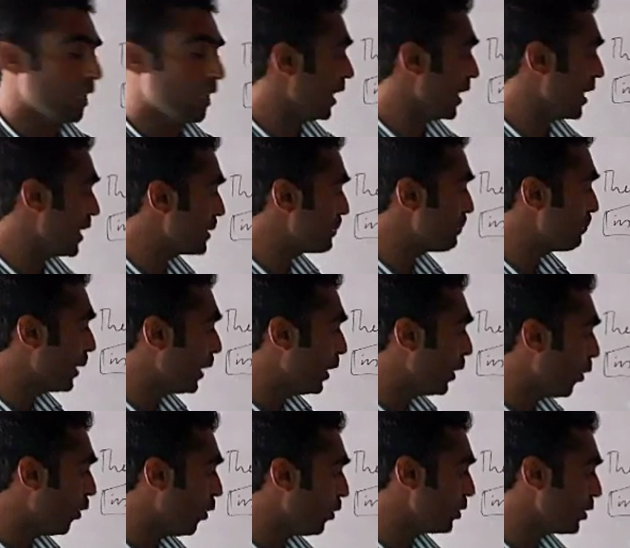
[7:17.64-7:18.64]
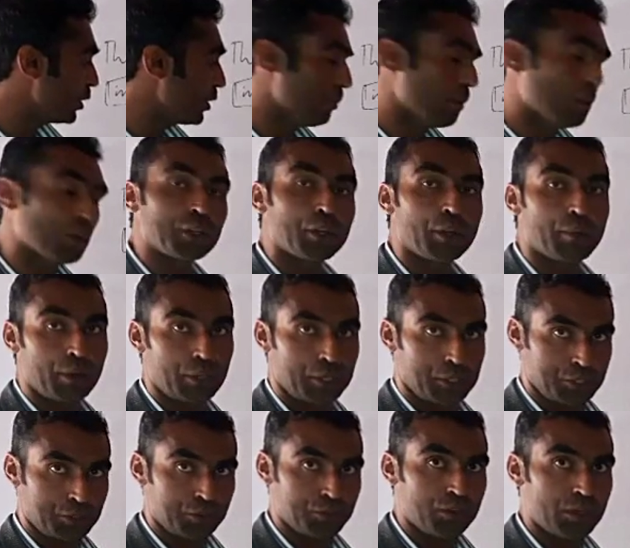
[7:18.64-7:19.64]
3 is below the book
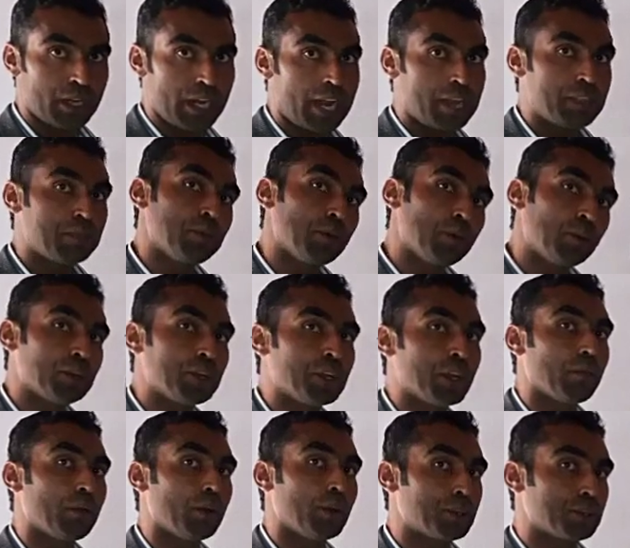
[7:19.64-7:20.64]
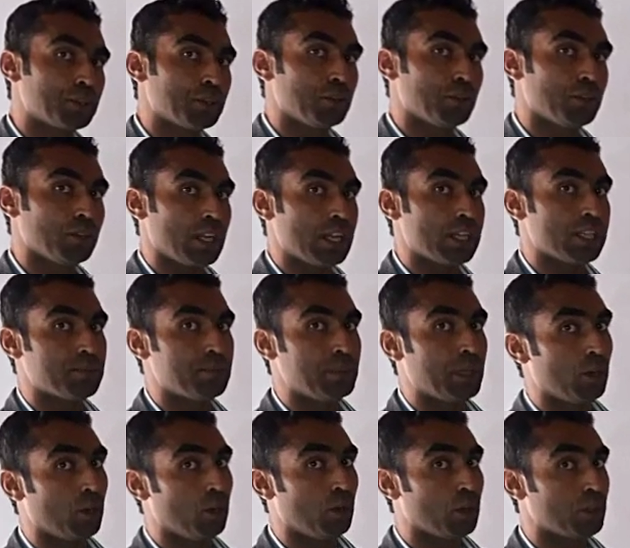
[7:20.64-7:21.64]
number 2, and book number 2
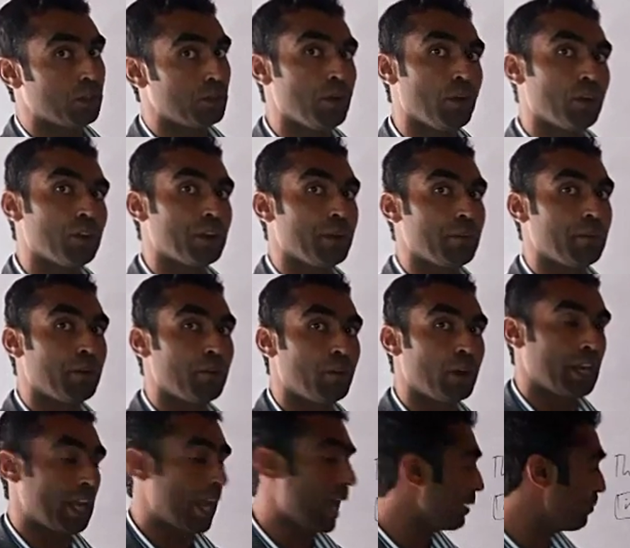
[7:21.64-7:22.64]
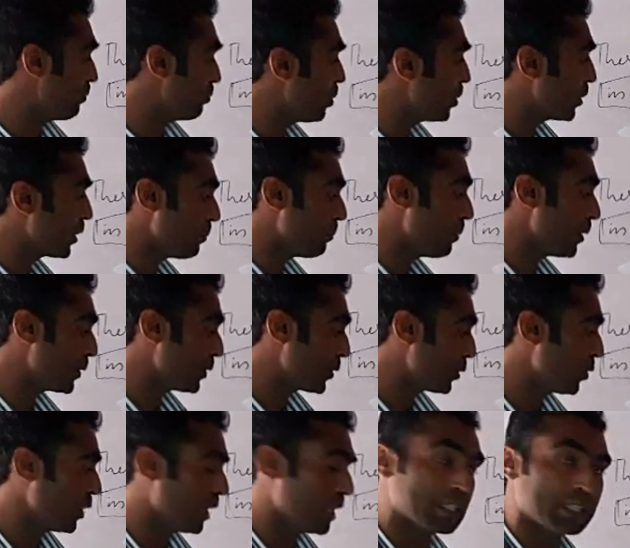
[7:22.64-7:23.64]
is below the book number 1, and book
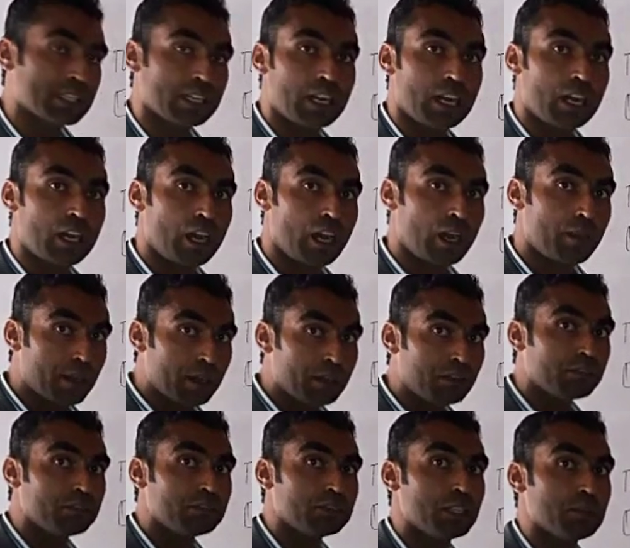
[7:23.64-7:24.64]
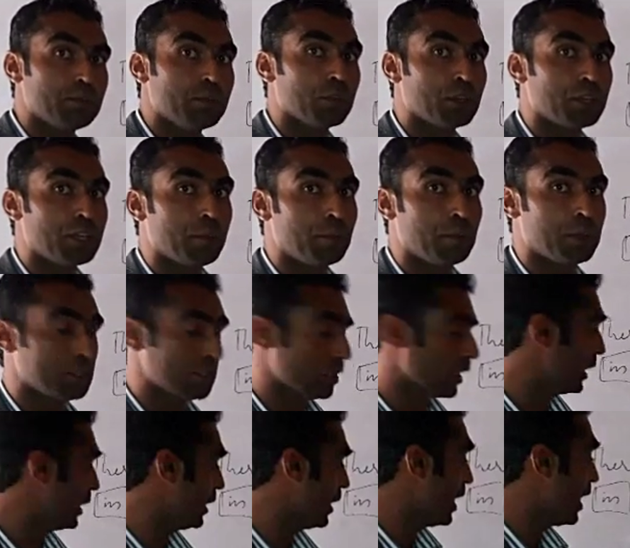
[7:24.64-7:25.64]
number 2 is above the book
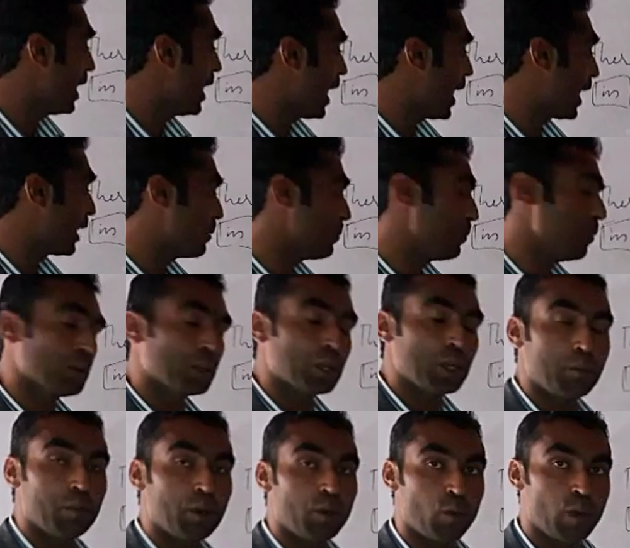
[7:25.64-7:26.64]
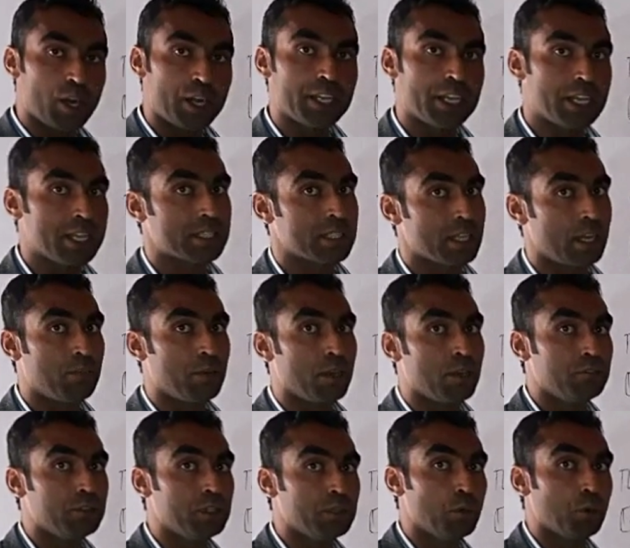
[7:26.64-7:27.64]
number 3, and book number 1 is
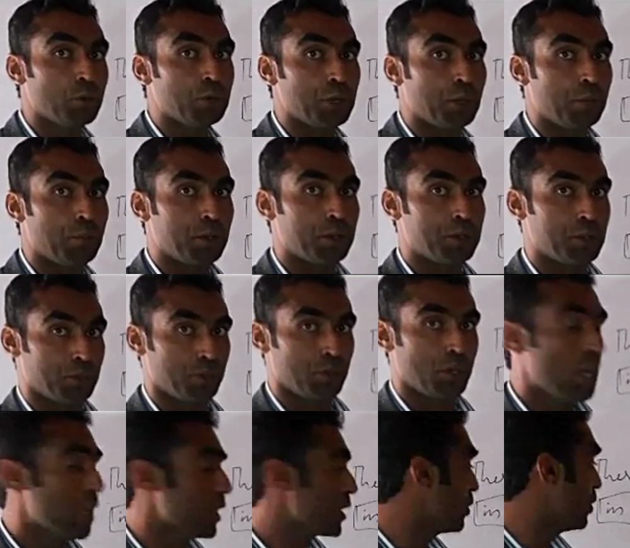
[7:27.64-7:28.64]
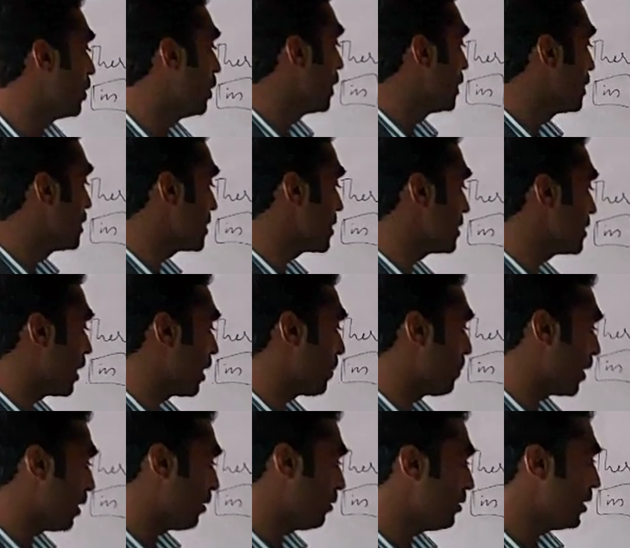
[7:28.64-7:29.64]
above the book number 2. So this
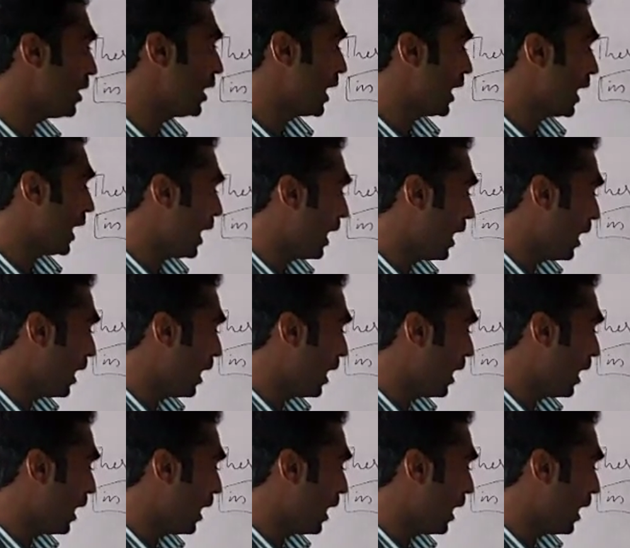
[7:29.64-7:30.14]
is above.